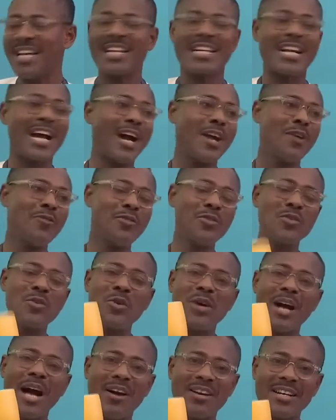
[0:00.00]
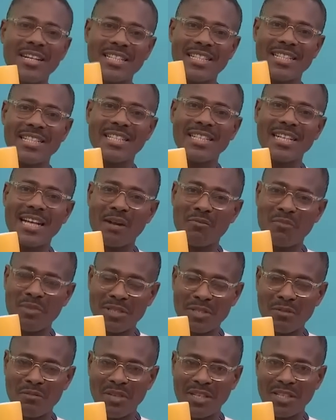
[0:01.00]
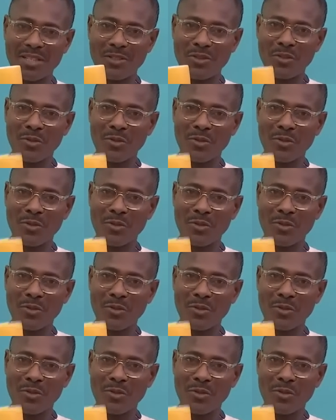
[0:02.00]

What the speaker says: Now, if you know how this teacup is made,